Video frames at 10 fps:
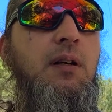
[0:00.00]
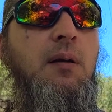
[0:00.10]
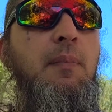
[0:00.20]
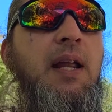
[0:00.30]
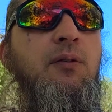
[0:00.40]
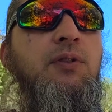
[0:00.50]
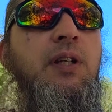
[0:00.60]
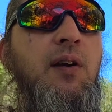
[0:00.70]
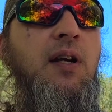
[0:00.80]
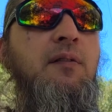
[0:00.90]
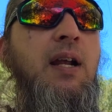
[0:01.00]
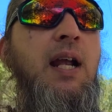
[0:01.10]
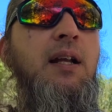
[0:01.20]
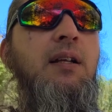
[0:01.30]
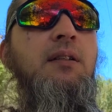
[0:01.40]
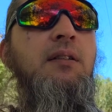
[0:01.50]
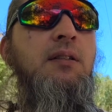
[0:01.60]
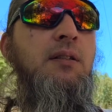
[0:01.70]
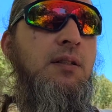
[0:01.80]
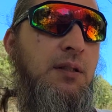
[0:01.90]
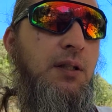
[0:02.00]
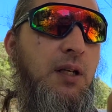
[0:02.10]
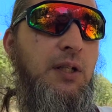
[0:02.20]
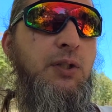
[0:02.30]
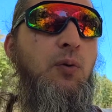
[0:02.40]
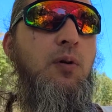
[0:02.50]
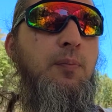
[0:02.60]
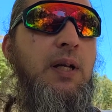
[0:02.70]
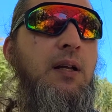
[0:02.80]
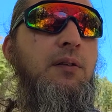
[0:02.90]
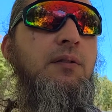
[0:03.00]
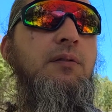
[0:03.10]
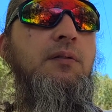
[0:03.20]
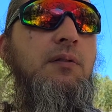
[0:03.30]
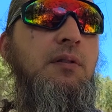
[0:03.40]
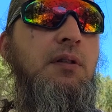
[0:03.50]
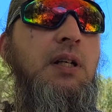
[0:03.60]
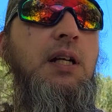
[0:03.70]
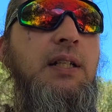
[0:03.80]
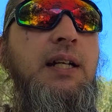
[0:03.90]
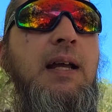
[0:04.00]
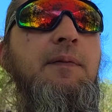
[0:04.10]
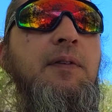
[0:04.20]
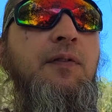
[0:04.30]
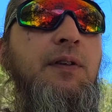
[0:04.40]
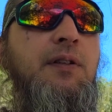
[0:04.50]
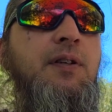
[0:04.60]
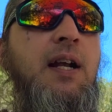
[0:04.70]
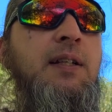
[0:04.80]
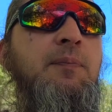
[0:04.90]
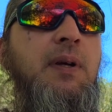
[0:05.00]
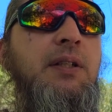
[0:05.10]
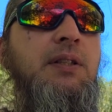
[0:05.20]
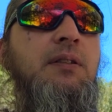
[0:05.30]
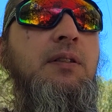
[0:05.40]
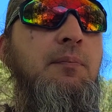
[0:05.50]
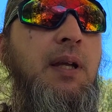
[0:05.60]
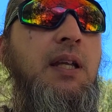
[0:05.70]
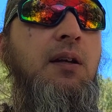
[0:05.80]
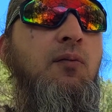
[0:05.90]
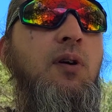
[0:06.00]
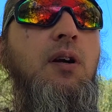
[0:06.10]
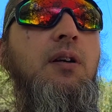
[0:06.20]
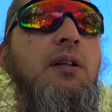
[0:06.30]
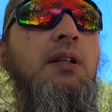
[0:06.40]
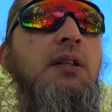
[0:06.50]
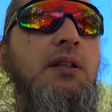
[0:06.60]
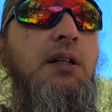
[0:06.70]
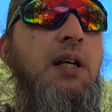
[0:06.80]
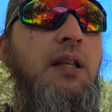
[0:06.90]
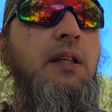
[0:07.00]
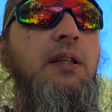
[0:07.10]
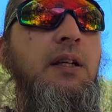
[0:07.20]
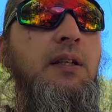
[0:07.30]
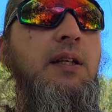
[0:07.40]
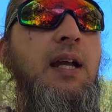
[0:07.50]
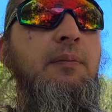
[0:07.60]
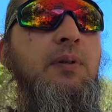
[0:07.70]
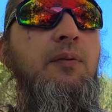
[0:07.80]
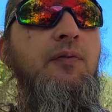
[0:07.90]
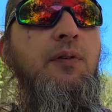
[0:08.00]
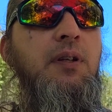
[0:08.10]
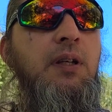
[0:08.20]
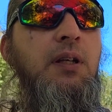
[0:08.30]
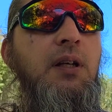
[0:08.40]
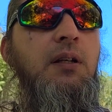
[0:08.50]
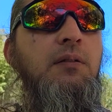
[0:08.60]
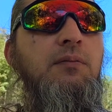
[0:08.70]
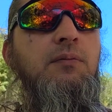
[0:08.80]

manual steering rack, a shorter belt, an adapter for the transmission to make it work, and then the adapter for the